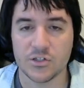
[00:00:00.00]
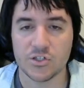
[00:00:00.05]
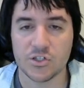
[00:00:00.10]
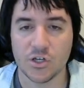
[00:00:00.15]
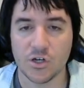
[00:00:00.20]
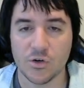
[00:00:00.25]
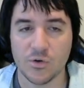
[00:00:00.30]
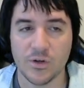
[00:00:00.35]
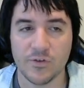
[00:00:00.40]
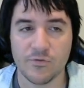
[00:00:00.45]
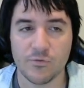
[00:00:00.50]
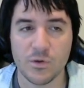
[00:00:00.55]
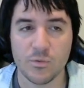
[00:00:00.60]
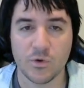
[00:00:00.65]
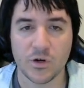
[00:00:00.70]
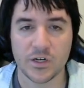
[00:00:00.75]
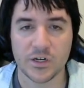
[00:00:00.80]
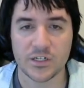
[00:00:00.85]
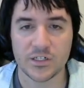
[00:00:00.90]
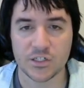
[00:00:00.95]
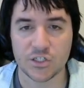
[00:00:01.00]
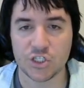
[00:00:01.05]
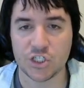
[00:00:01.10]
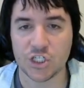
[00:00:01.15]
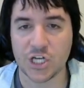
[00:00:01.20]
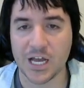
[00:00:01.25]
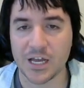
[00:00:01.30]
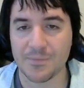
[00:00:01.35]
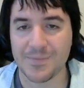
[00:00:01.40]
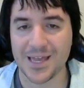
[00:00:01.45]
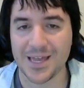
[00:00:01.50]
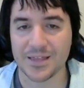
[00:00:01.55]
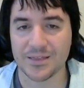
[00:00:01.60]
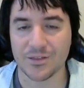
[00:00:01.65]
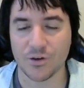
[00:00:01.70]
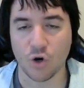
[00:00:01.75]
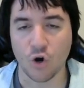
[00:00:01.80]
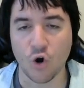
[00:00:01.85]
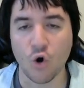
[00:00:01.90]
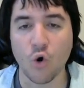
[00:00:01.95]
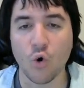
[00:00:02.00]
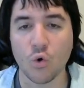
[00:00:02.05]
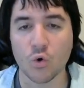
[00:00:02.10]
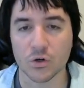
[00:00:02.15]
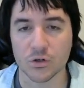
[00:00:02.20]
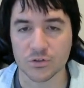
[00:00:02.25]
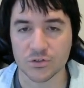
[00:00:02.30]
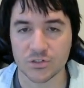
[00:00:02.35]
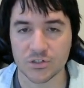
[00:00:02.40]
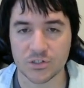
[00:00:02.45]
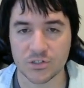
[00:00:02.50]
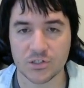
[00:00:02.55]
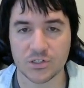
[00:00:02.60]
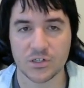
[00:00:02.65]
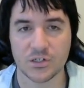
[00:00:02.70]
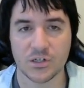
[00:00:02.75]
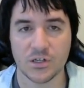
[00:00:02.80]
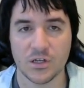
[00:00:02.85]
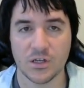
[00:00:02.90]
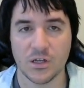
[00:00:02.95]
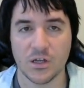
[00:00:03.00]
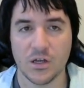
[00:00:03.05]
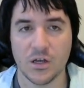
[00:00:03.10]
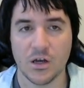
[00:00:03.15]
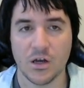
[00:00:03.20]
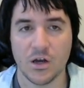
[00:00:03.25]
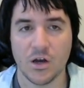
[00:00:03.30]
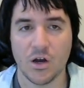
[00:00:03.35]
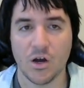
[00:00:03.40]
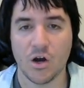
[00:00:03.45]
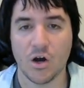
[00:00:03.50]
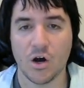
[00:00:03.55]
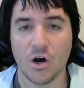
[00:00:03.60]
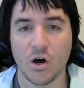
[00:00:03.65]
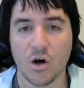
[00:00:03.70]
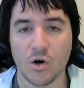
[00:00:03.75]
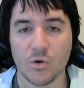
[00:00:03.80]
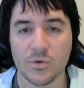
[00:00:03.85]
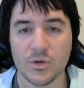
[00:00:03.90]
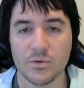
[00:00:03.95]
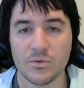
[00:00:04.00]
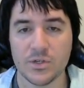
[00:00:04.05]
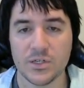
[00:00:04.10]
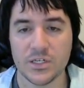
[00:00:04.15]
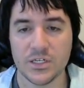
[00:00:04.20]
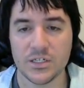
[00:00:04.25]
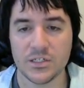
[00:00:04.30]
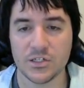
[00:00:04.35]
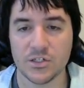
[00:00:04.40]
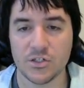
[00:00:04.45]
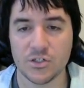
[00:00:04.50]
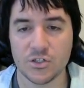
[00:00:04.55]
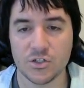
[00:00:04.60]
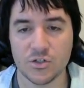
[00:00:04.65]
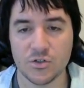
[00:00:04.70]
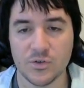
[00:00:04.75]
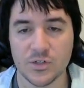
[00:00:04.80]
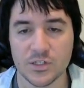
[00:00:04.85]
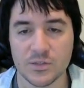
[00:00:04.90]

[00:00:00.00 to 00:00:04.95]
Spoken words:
so if we wanted to checkmate the horse, all we would need to do